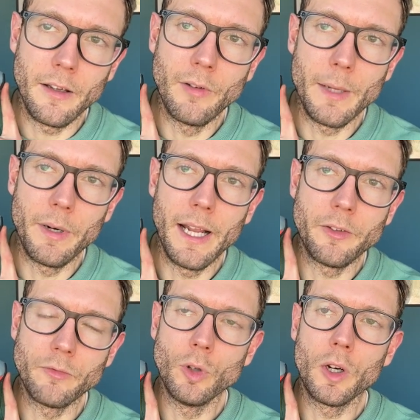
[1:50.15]
really
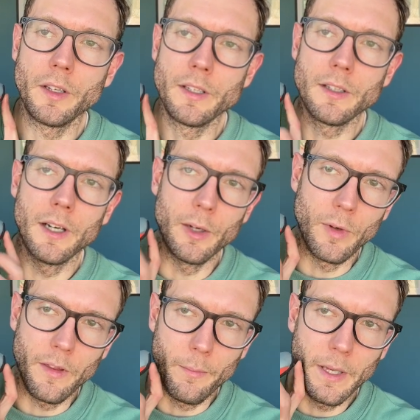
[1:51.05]
pronounced rocker design
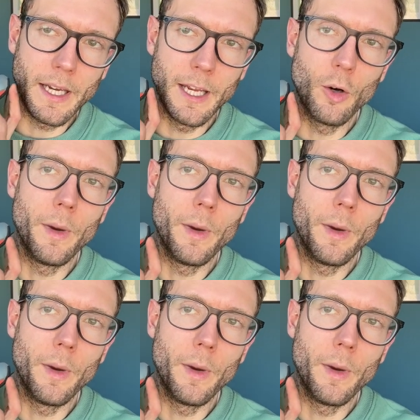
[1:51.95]
with the big heel